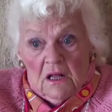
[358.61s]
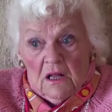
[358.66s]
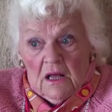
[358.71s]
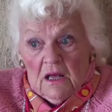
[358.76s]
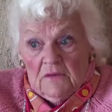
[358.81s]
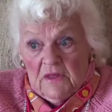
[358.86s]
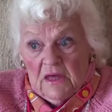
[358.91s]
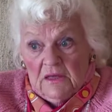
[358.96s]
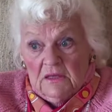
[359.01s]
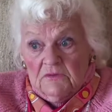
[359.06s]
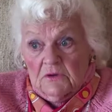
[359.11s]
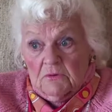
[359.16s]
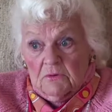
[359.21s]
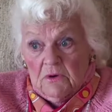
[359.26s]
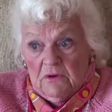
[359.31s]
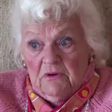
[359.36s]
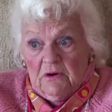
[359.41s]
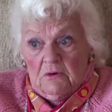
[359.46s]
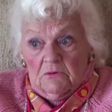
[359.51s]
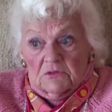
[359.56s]
and they, the
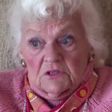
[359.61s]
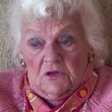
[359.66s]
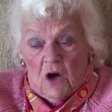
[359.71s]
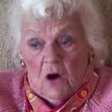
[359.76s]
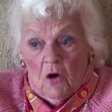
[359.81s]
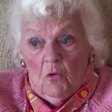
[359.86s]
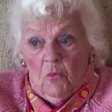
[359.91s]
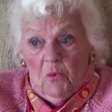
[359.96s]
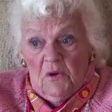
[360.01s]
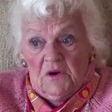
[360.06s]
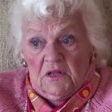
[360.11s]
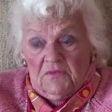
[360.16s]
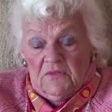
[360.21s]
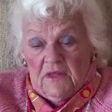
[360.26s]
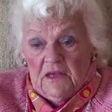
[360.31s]
river was open, and